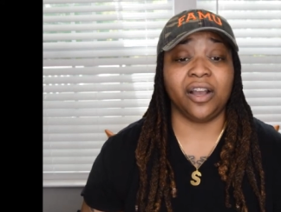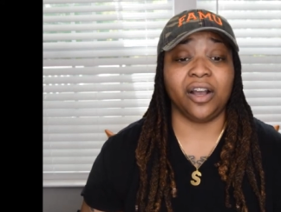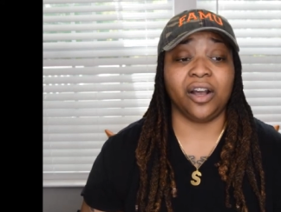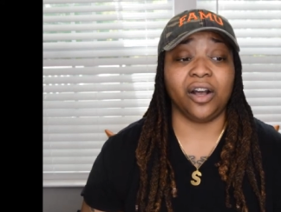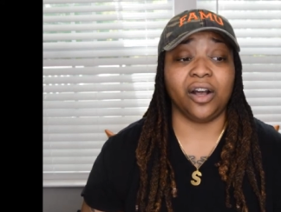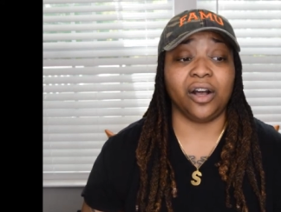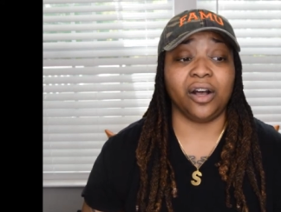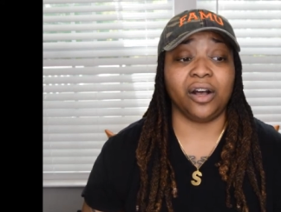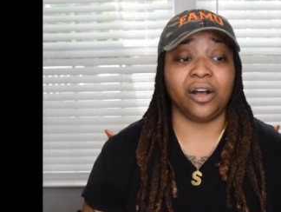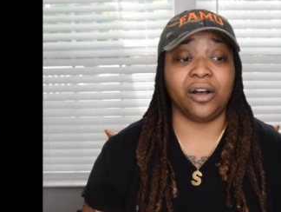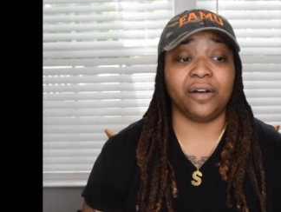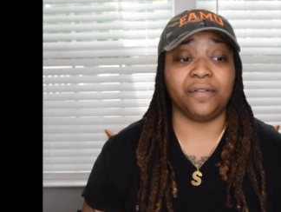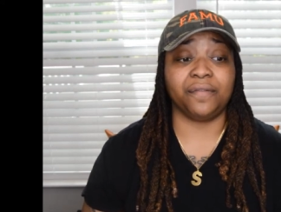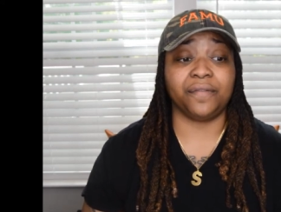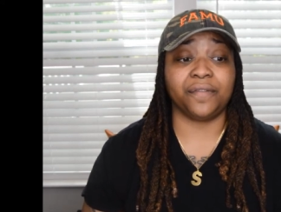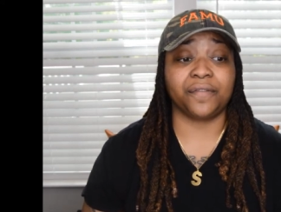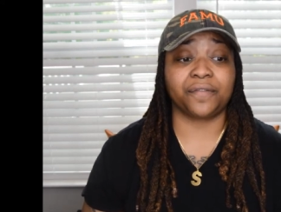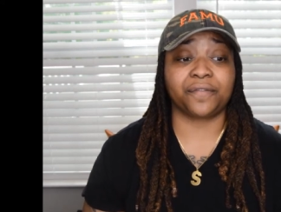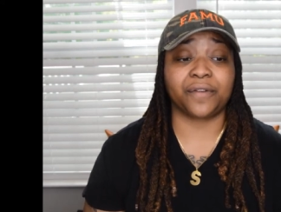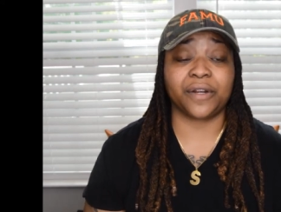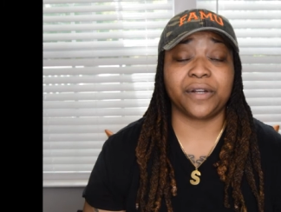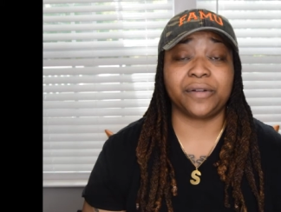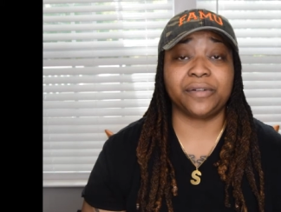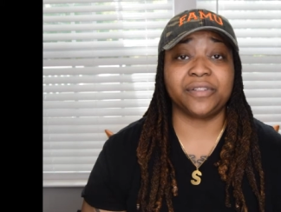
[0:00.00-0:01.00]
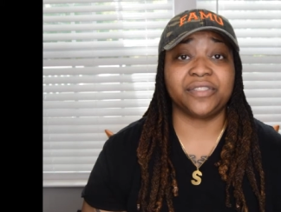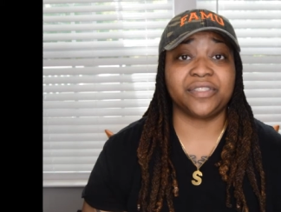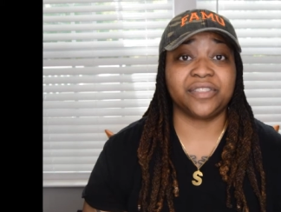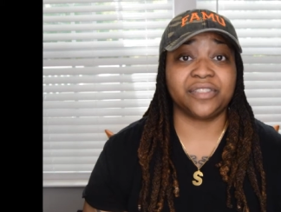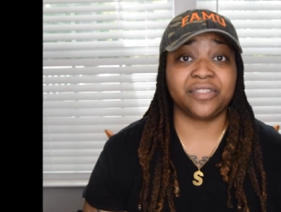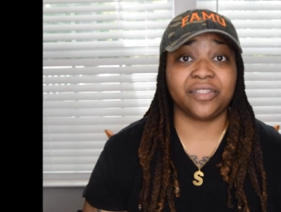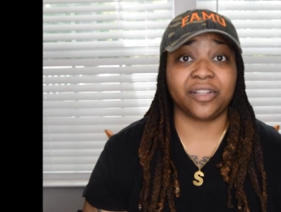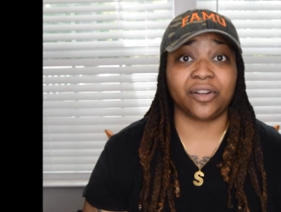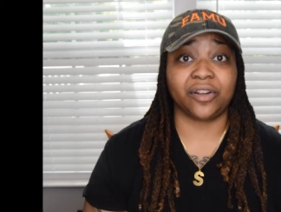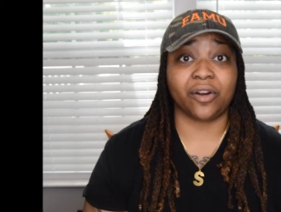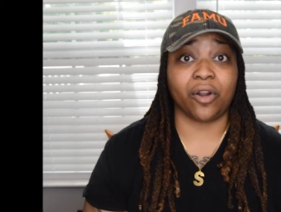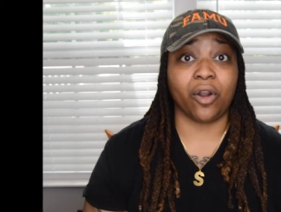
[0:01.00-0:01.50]
of
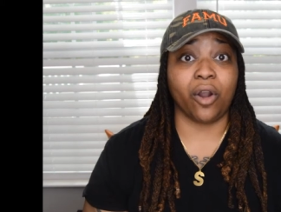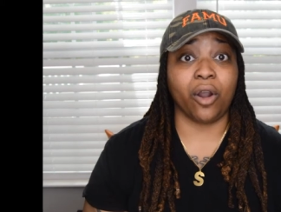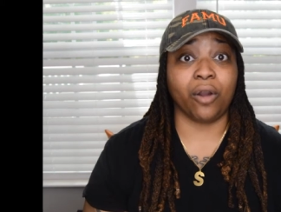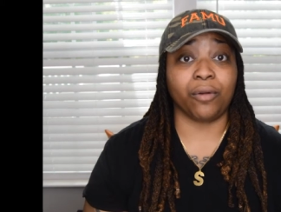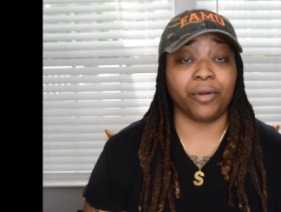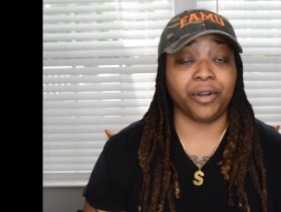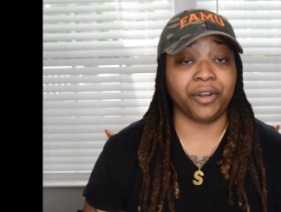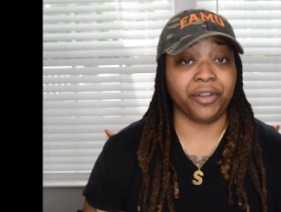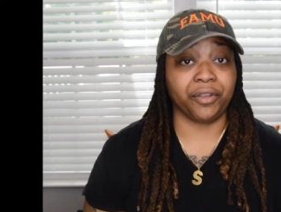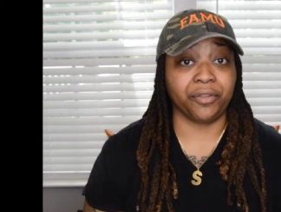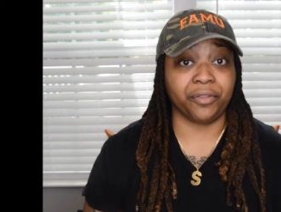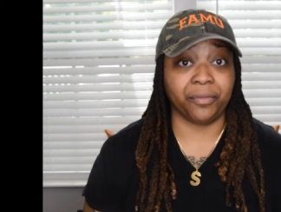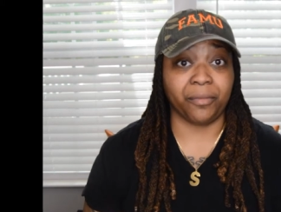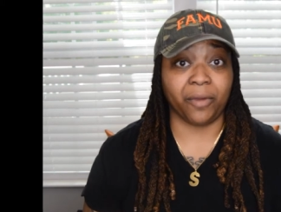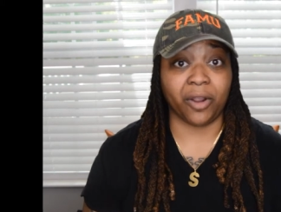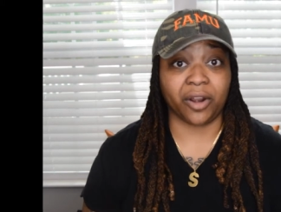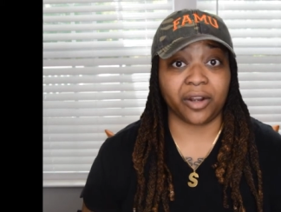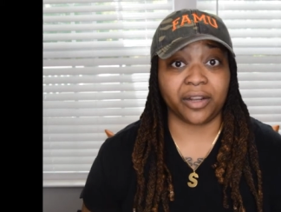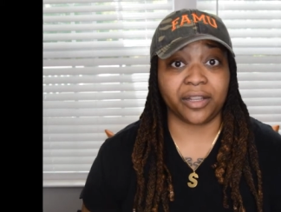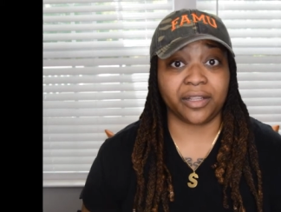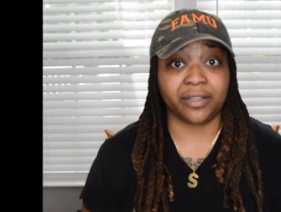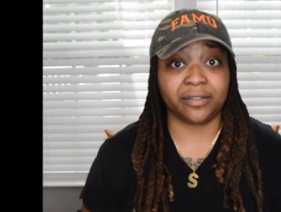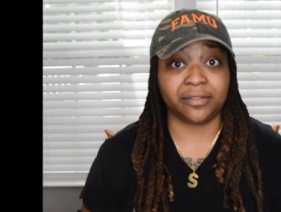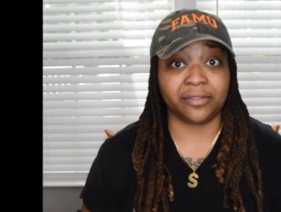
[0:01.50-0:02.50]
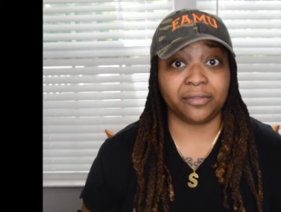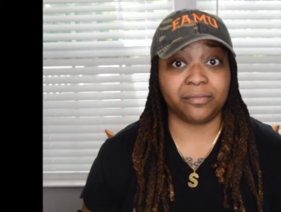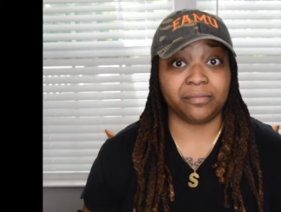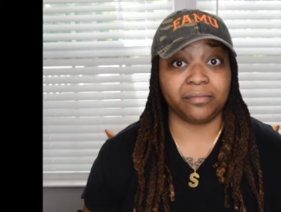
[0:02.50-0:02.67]
fragrances that are already on the market,